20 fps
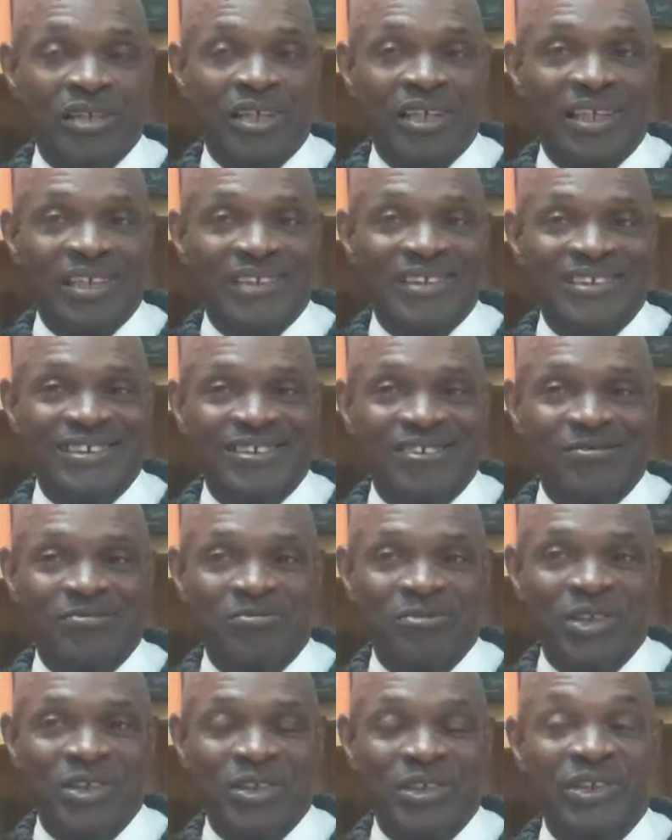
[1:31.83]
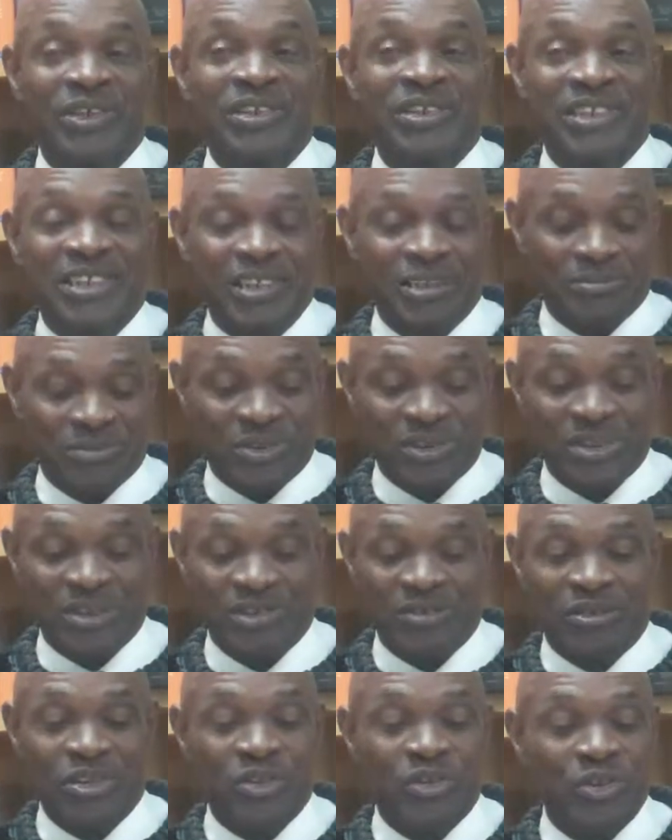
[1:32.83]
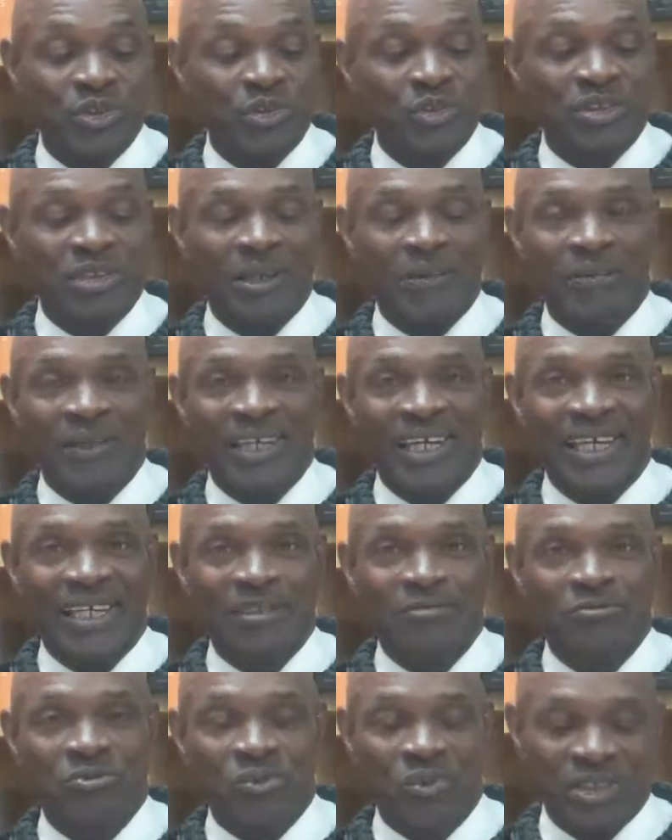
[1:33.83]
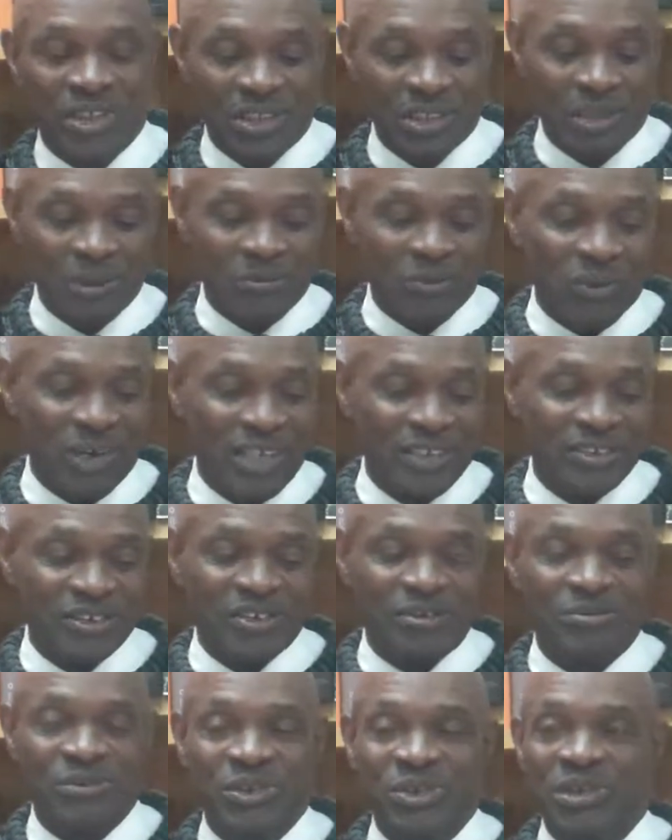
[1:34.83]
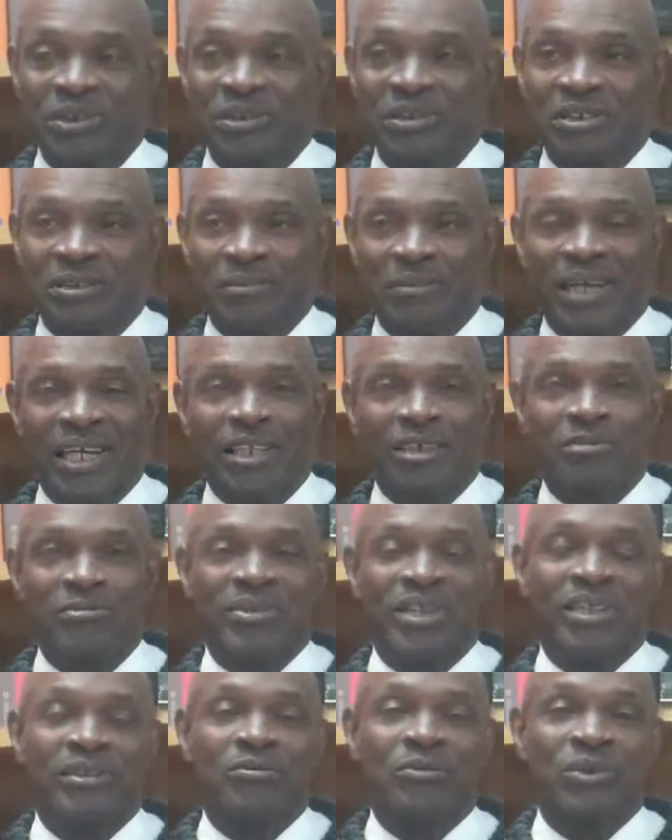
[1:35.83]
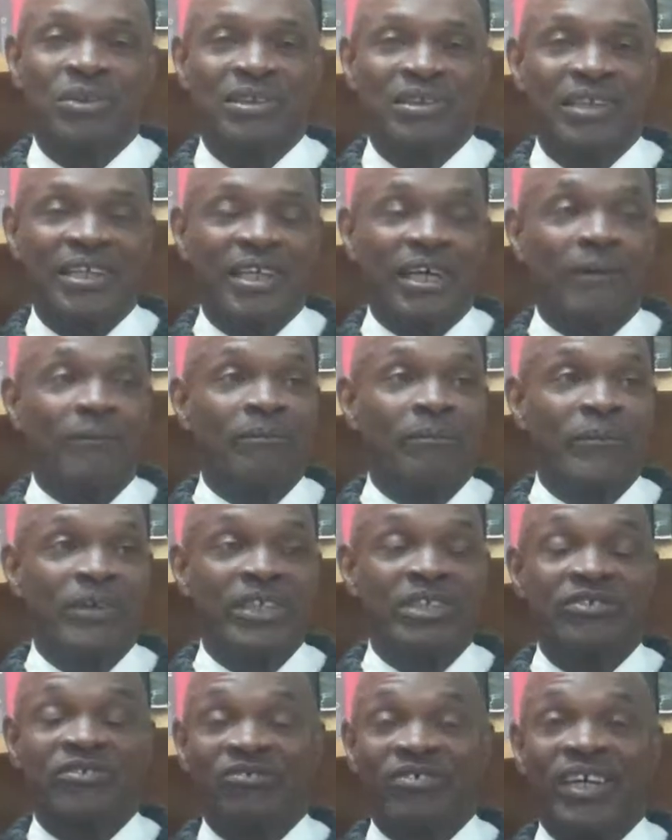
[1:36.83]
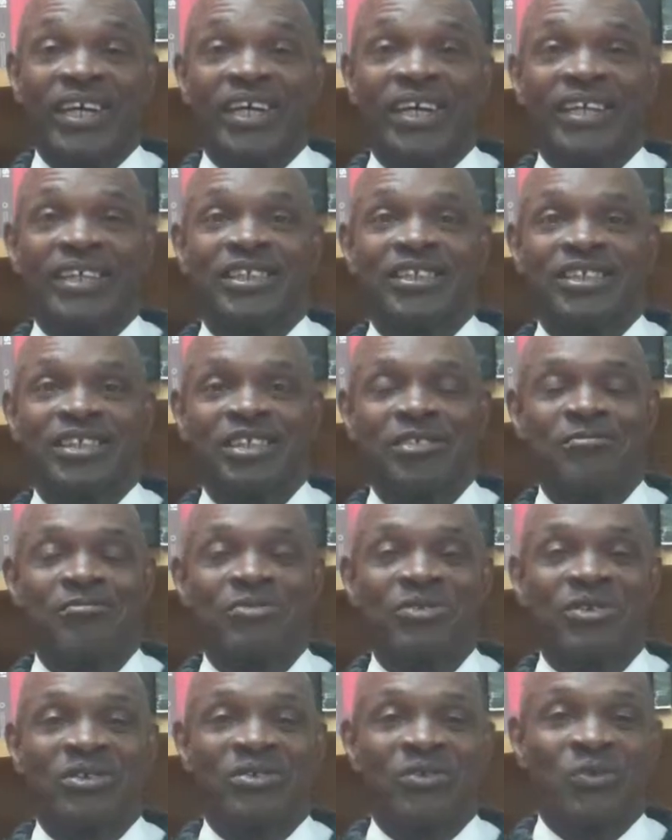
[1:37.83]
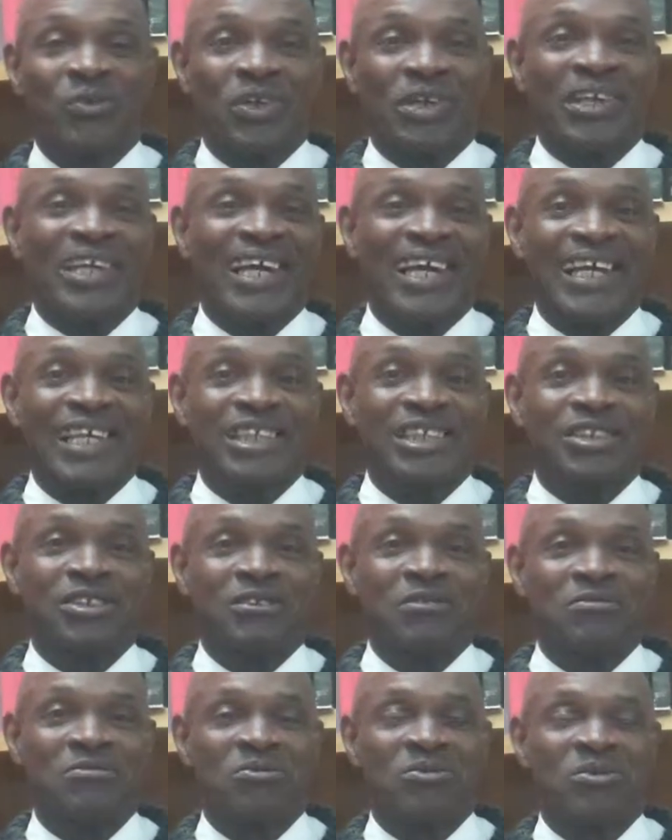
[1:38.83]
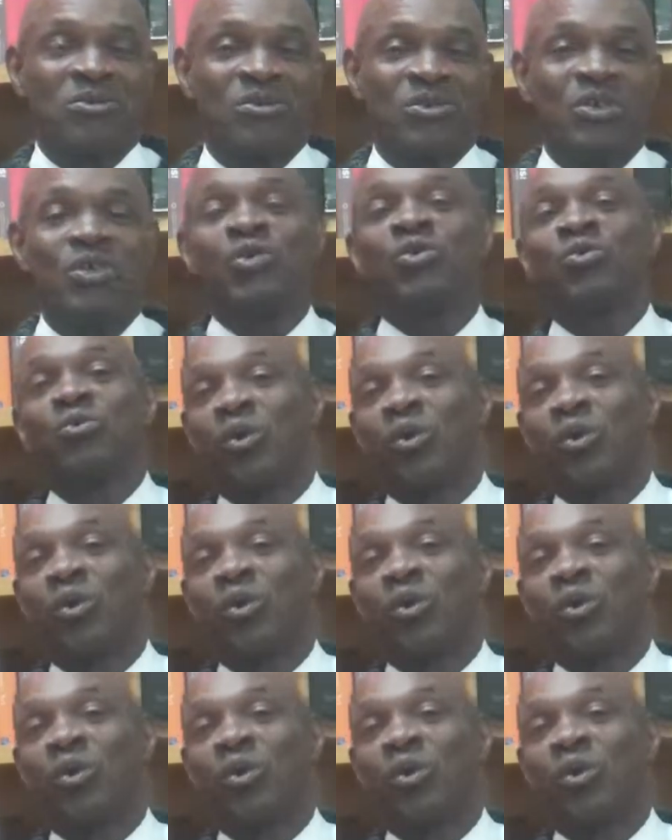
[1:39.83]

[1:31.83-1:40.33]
And in the attempt to, to do some of that, we ended up writing some stories about him that would help his fans realize who